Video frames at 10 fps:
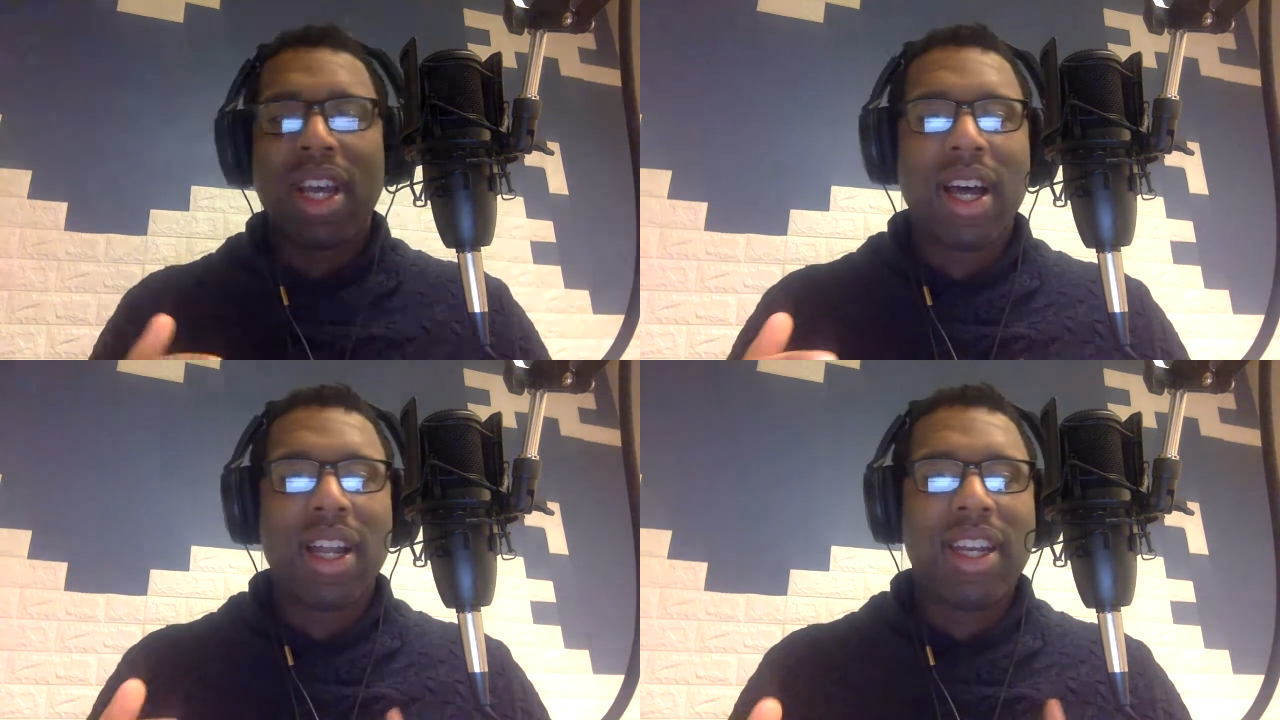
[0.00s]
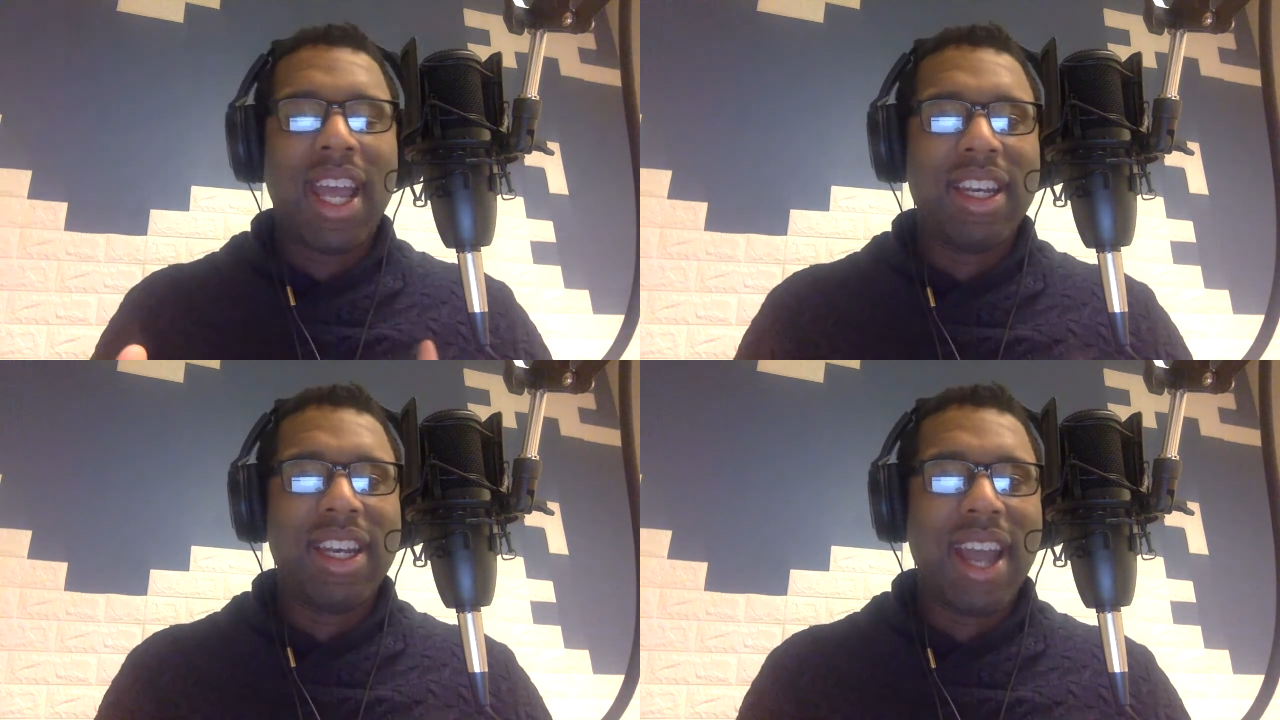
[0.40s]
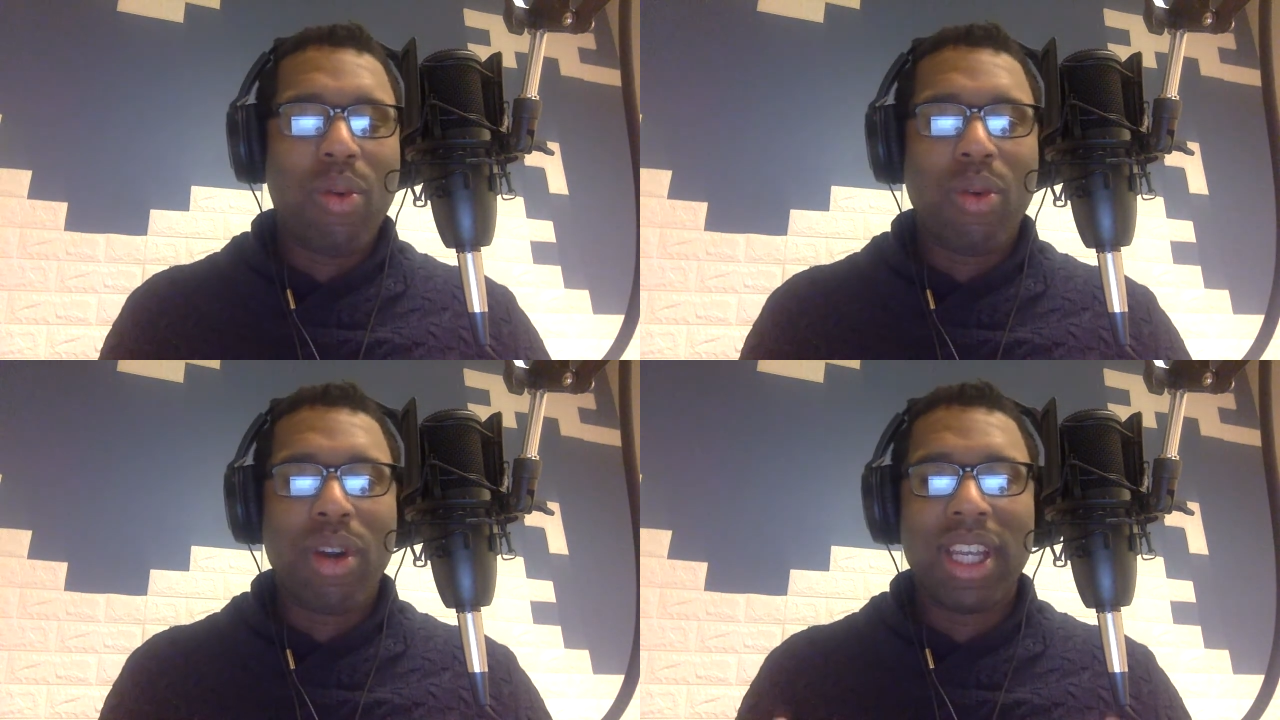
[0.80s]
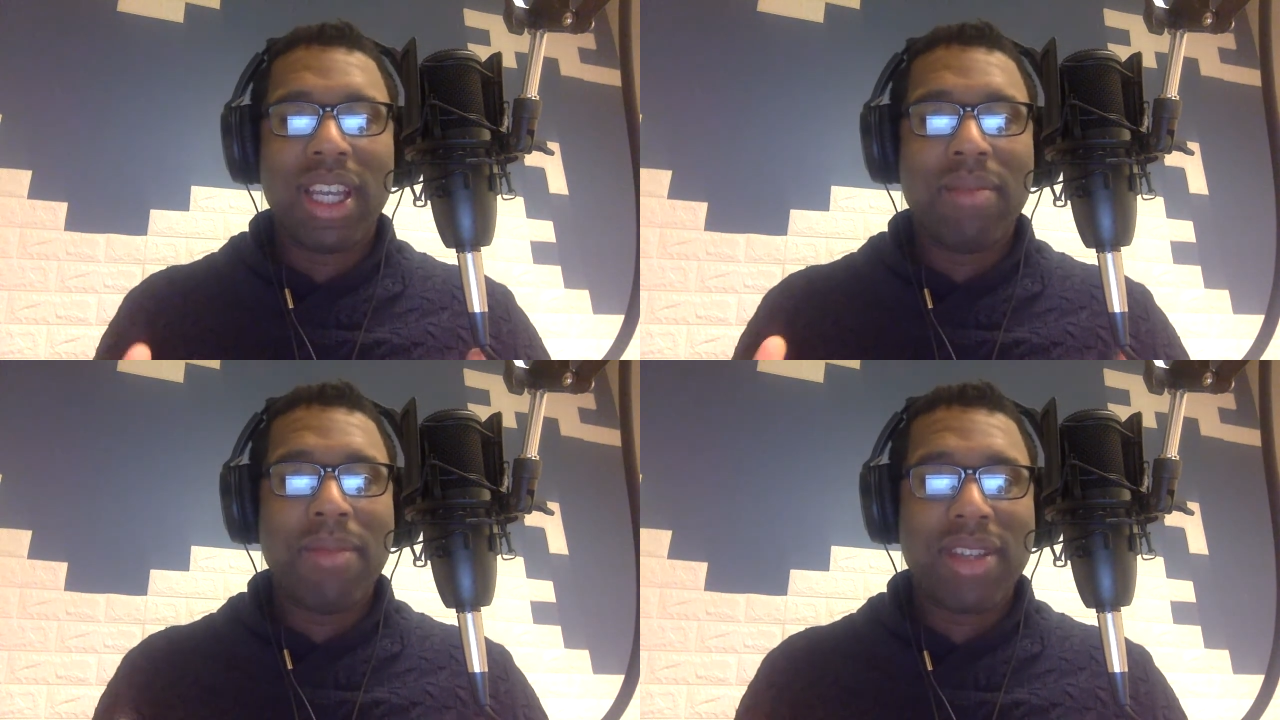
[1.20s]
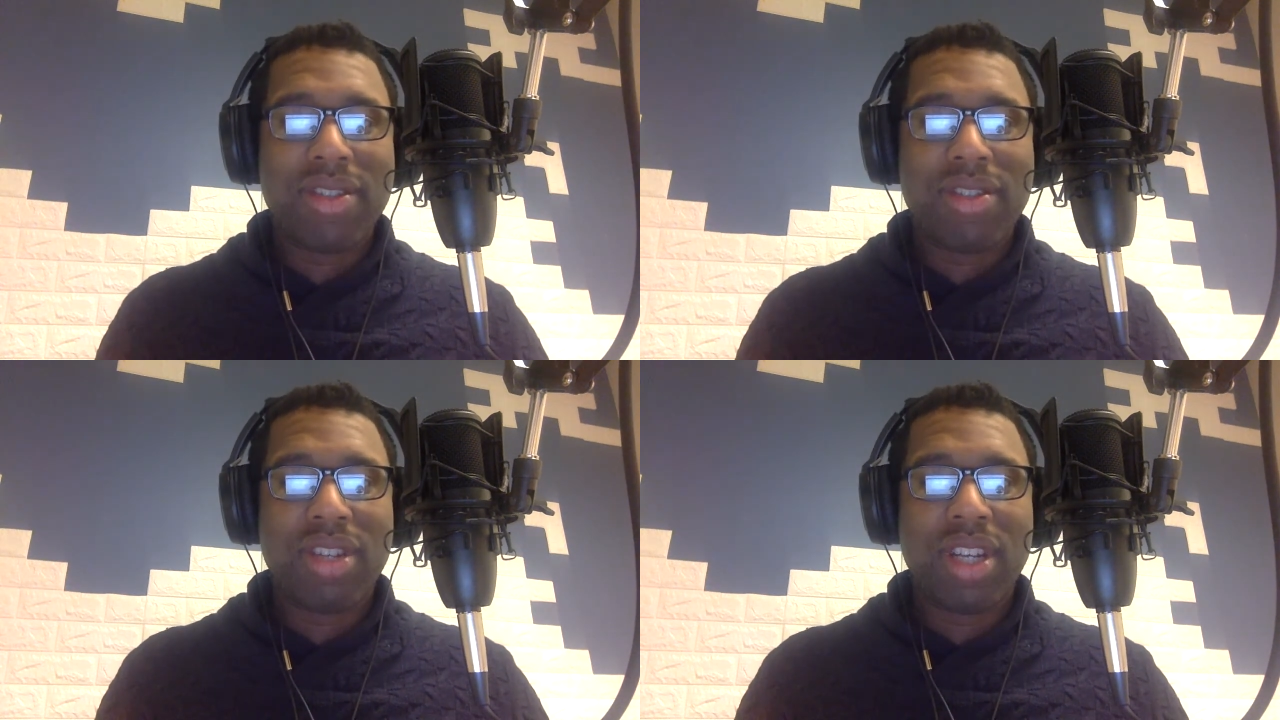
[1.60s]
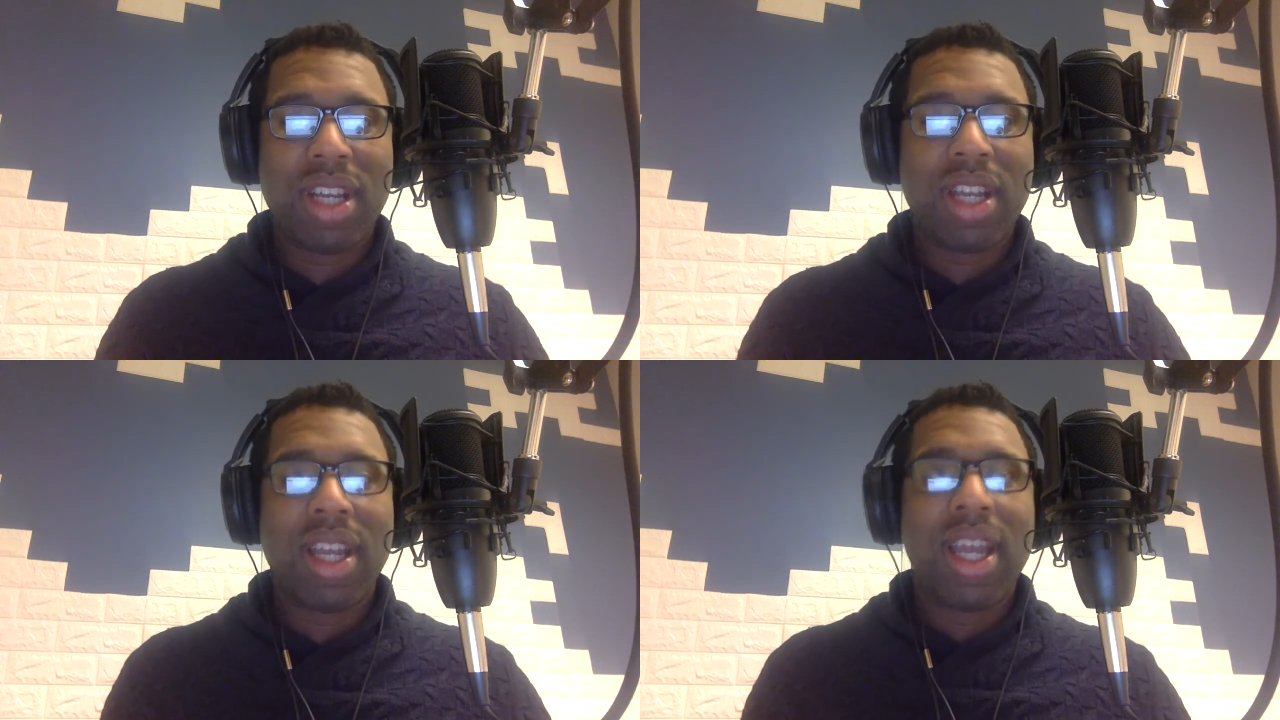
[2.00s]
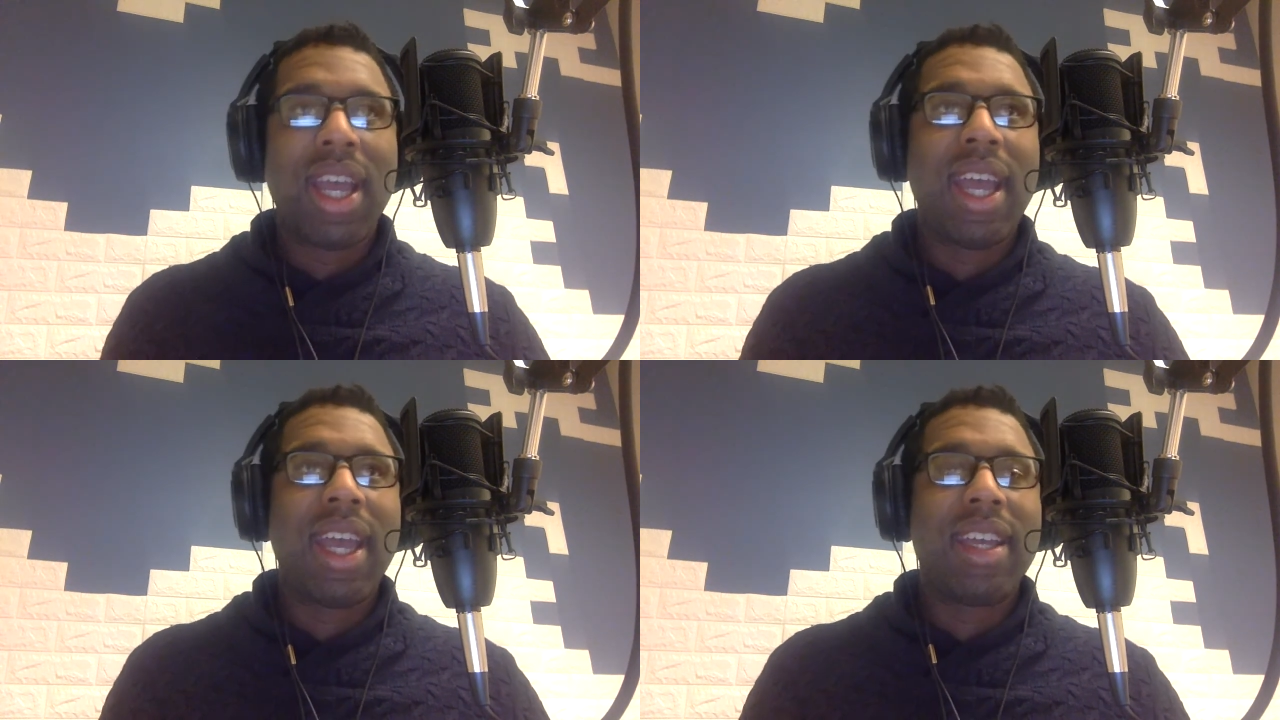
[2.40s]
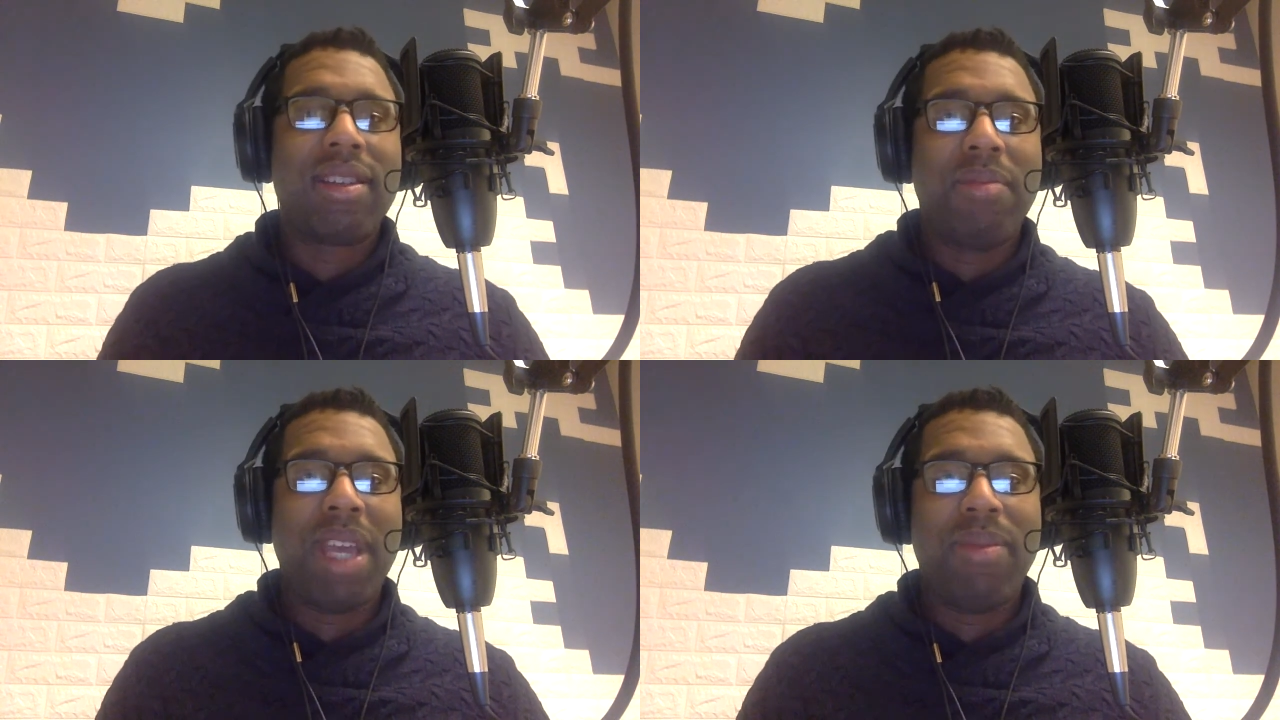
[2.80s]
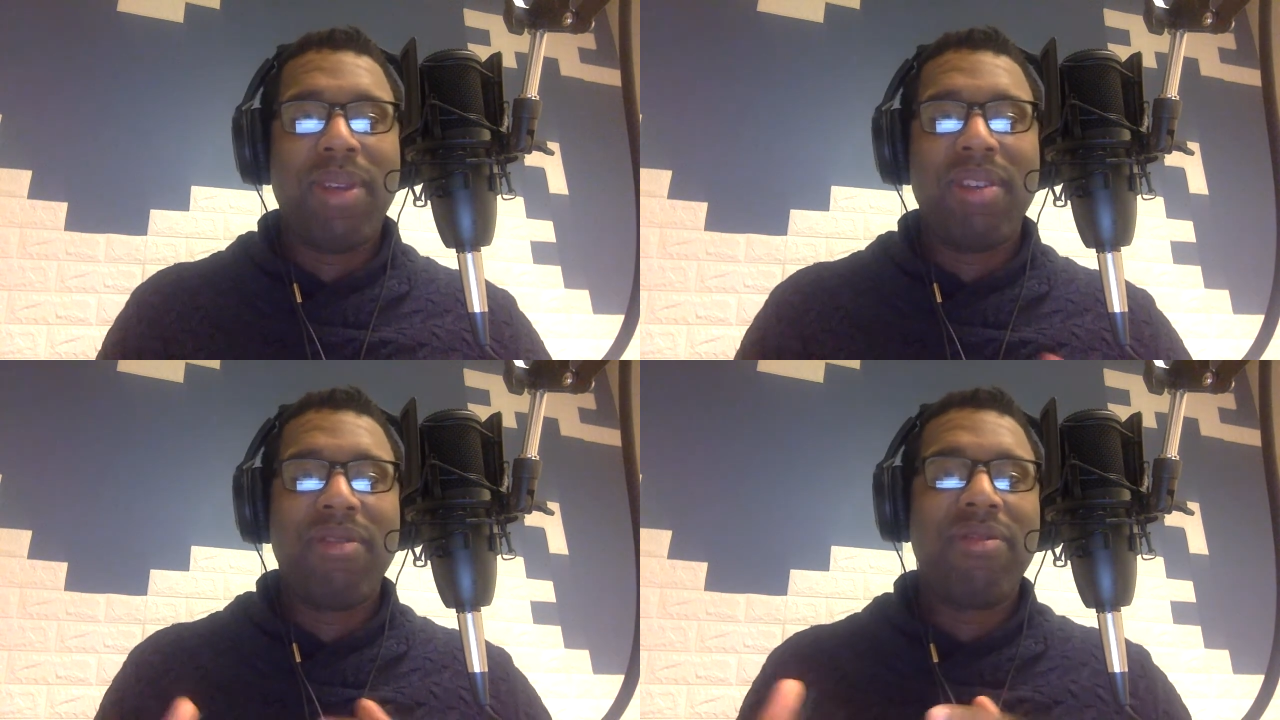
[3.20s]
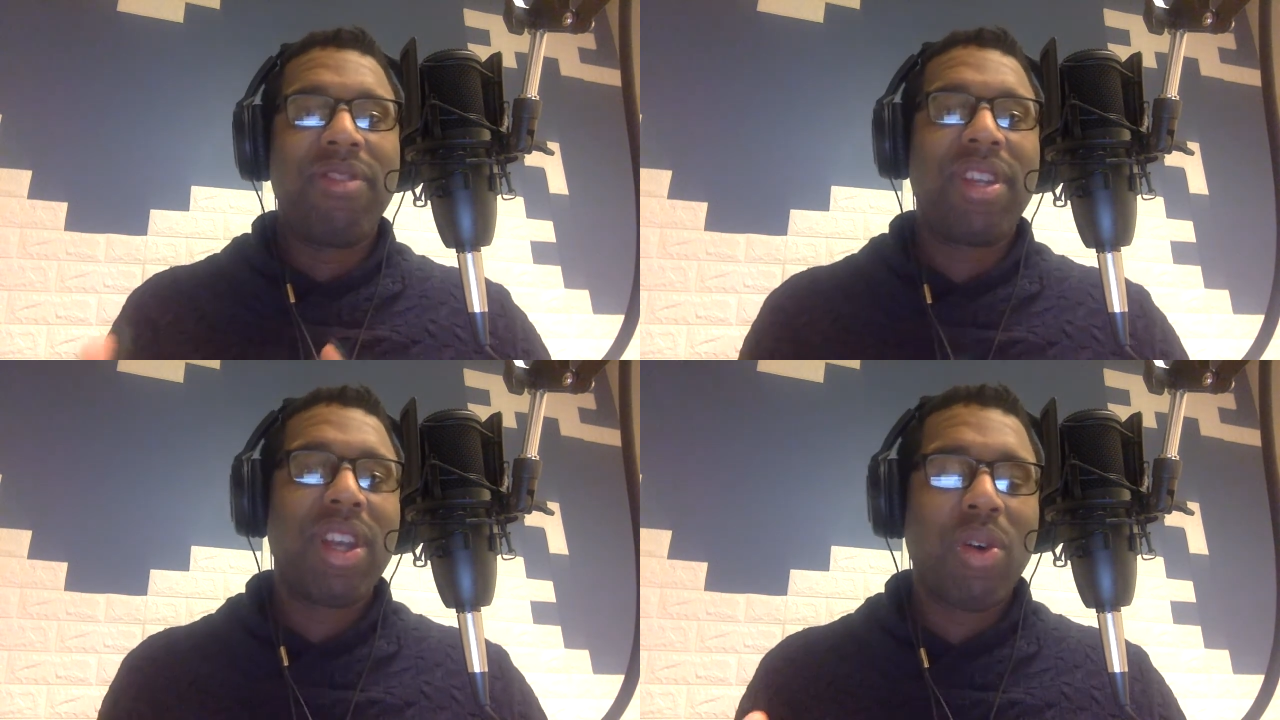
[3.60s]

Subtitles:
and networking messaging, and maybe video